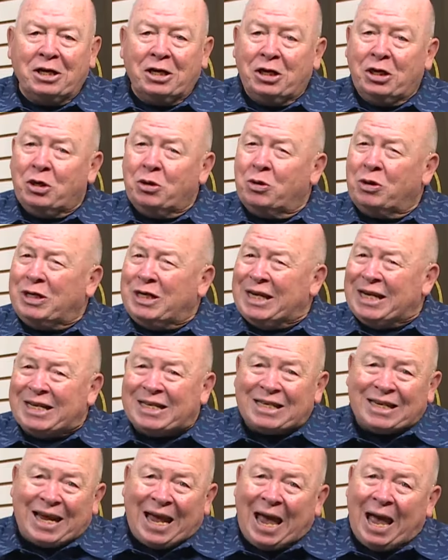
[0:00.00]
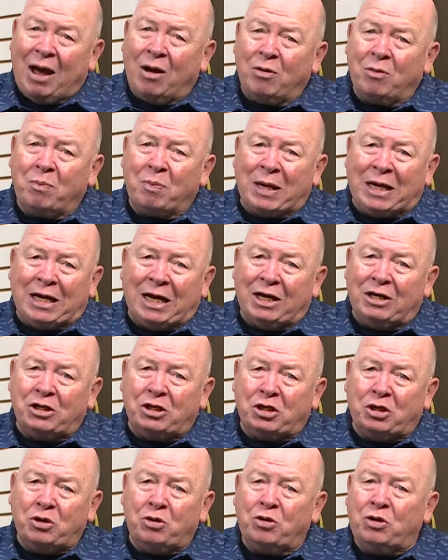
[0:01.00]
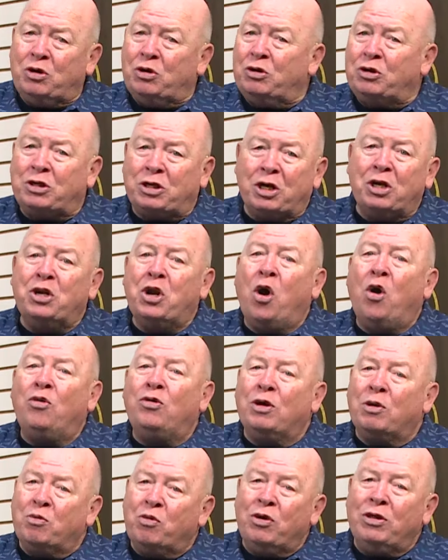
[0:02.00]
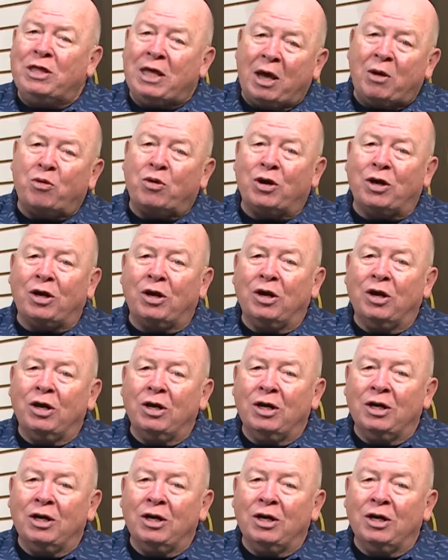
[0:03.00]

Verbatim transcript: you discount because you used to know them when they were